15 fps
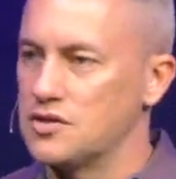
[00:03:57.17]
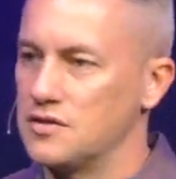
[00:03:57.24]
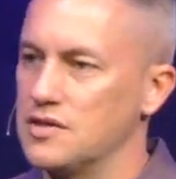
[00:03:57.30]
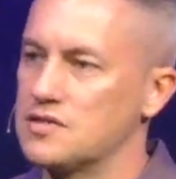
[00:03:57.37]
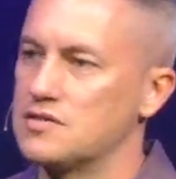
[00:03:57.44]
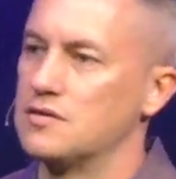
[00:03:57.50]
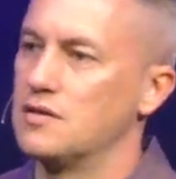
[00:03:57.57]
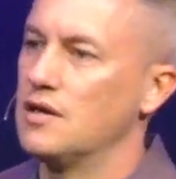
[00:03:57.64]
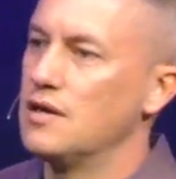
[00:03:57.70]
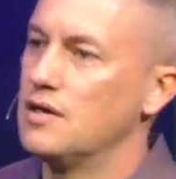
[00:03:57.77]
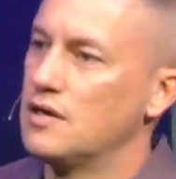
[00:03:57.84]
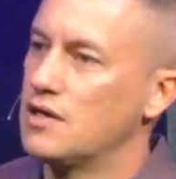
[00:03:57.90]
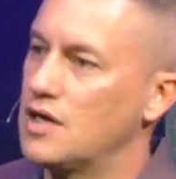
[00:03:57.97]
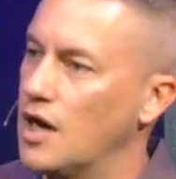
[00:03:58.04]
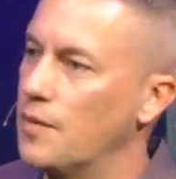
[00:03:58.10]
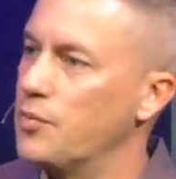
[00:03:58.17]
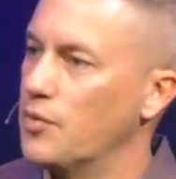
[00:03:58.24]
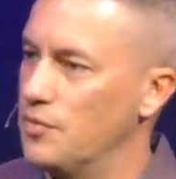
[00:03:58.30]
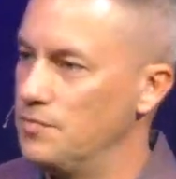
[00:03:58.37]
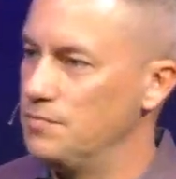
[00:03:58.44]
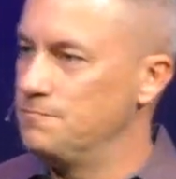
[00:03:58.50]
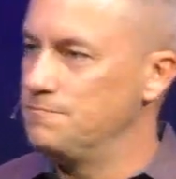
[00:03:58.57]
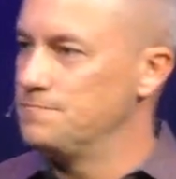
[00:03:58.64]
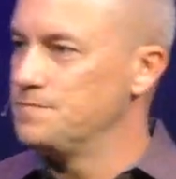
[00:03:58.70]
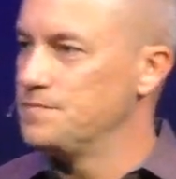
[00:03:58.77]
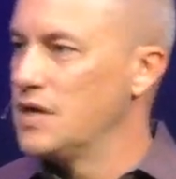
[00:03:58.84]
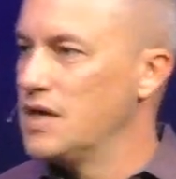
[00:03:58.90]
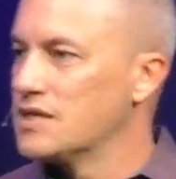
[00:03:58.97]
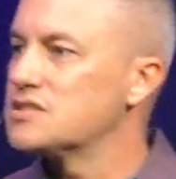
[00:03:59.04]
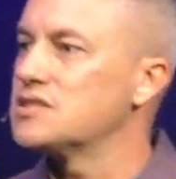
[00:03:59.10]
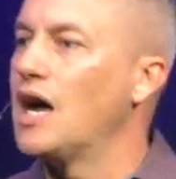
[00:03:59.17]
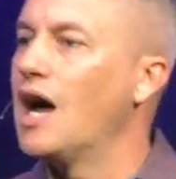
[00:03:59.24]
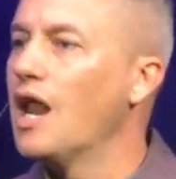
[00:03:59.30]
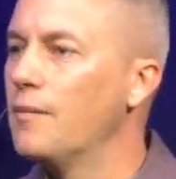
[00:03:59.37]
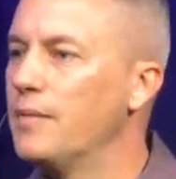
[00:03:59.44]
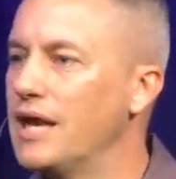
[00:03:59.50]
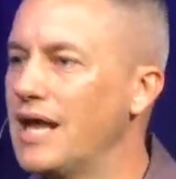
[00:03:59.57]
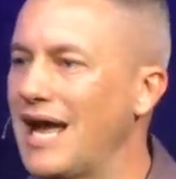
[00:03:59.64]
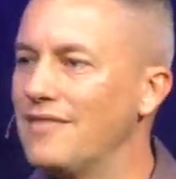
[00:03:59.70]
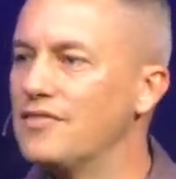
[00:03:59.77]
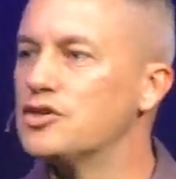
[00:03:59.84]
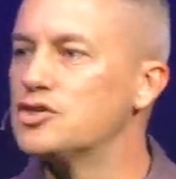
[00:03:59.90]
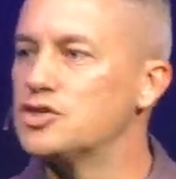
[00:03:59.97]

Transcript: to this couple, Solomon and the